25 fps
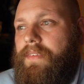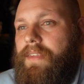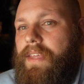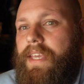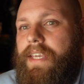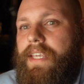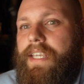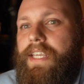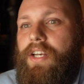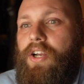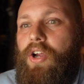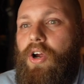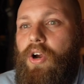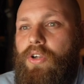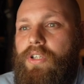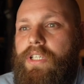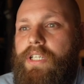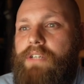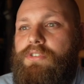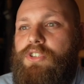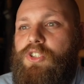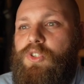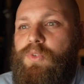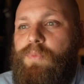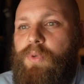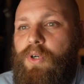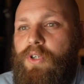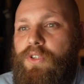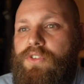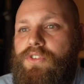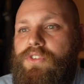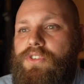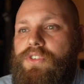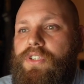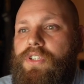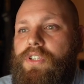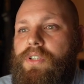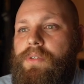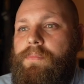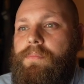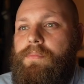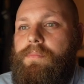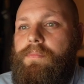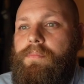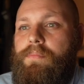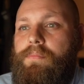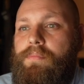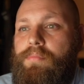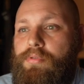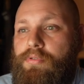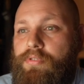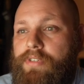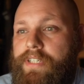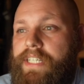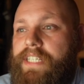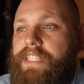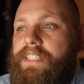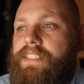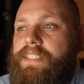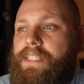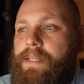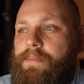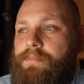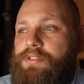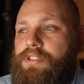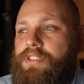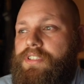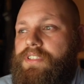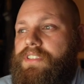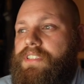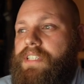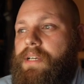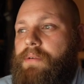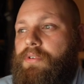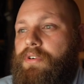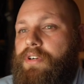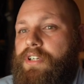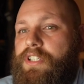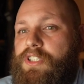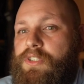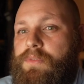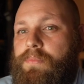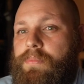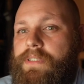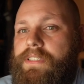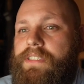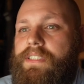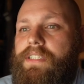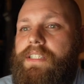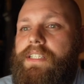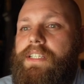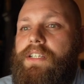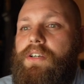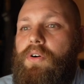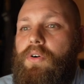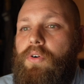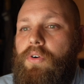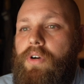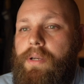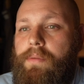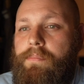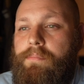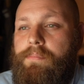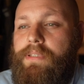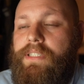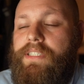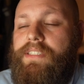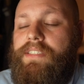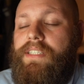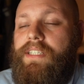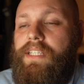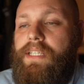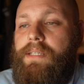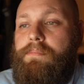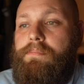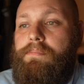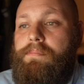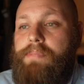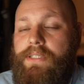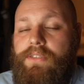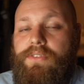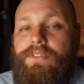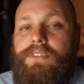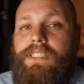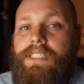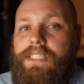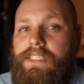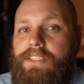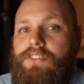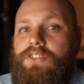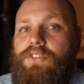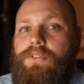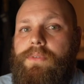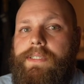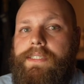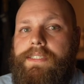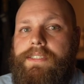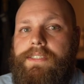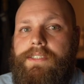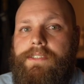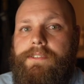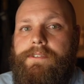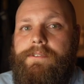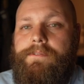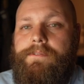and can only respond to the preconceptions that were explicitly or implicitly built into it.